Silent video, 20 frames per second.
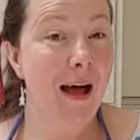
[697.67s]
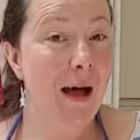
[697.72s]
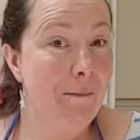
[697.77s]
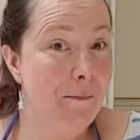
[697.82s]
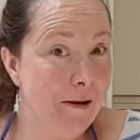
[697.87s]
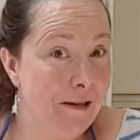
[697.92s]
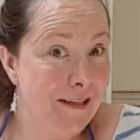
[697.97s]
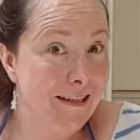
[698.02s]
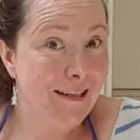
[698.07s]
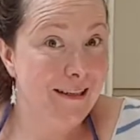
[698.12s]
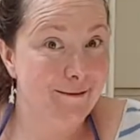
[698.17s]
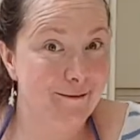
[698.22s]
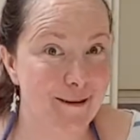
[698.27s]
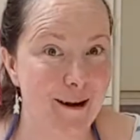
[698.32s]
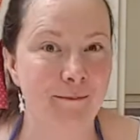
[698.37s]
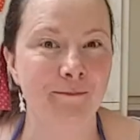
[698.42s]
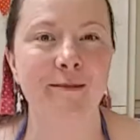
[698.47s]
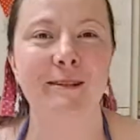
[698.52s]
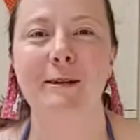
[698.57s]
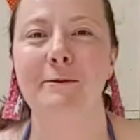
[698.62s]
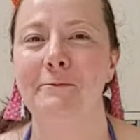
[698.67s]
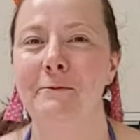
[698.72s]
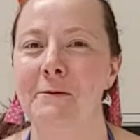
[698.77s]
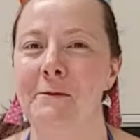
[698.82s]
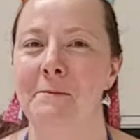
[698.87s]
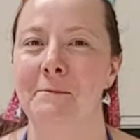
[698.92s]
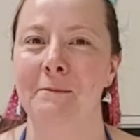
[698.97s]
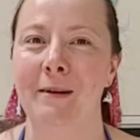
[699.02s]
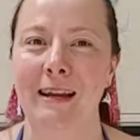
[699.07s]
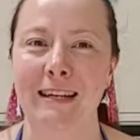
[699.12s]
A bottle of rum to
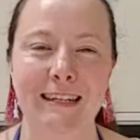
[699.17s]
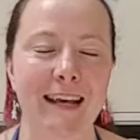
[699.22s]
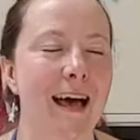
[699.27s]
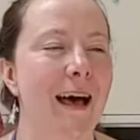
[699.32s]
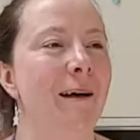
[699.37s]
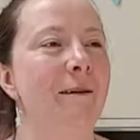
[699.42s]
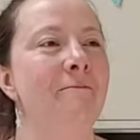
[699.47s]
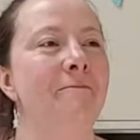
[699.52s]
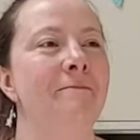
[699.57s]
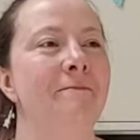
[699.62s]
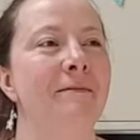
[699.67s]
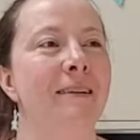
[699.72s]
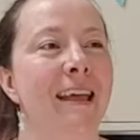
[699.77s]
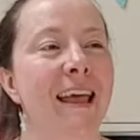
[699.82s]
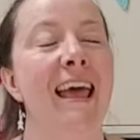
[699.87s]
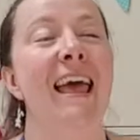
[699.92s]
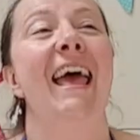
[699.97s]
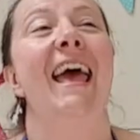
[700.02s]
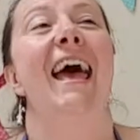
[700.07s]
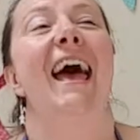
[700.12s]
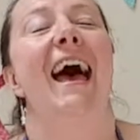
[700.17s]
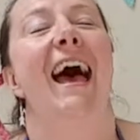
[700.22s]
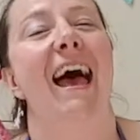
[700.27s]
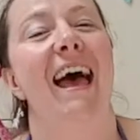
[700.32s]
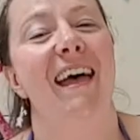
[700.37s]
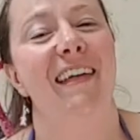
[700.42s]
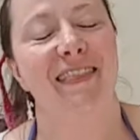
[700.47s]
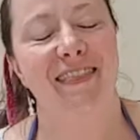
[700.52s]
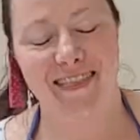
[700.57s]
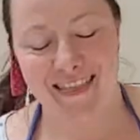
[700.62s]
warm my tum,
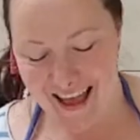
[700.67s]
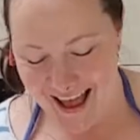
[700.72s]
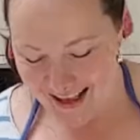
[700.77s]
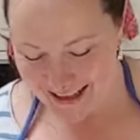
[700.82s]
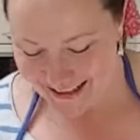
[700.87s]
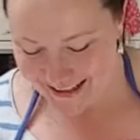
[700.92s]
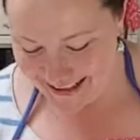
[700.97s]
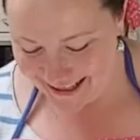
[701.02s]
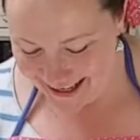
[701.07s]
and that's